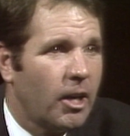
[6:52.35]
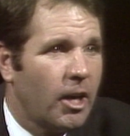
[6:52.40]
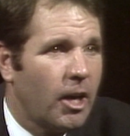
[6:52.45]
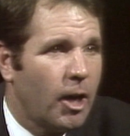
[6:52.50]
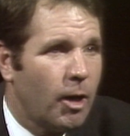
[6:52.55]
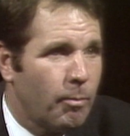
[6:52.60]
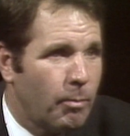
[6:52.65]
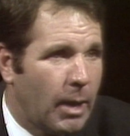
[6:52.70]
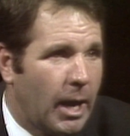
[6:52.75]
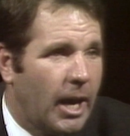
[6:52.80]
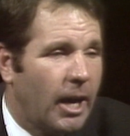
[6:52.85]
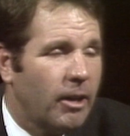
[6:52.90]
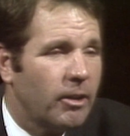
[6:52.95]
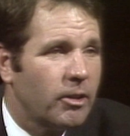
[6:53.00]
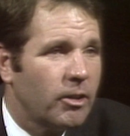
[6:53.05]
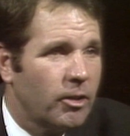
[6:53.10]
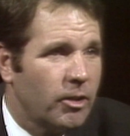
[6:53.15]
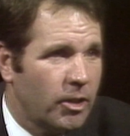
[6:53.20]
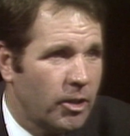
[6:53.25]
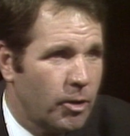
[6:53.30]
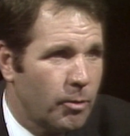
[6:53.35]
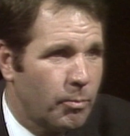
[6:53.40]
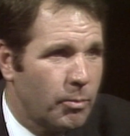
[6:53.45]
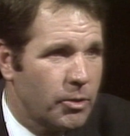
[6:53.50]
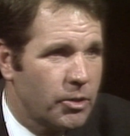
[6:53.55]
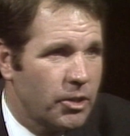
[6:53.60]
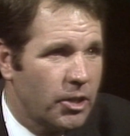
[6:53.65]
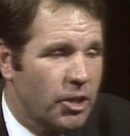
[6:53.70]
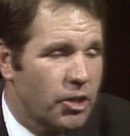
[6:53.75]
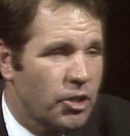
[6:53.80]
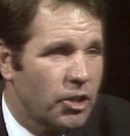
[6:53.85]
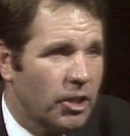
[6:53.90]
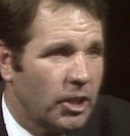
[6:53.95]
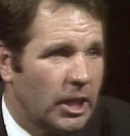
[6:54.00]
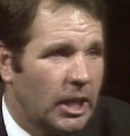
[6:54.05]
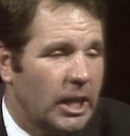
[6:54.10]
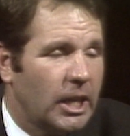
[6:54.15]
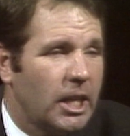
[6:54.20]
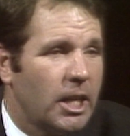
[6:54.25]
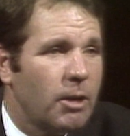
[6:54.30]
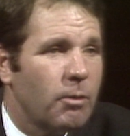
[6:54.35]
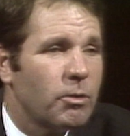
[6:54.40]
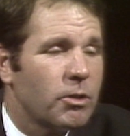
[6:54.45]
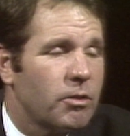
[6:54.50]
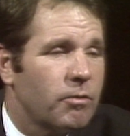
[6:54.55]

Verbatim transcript: about the position. And he was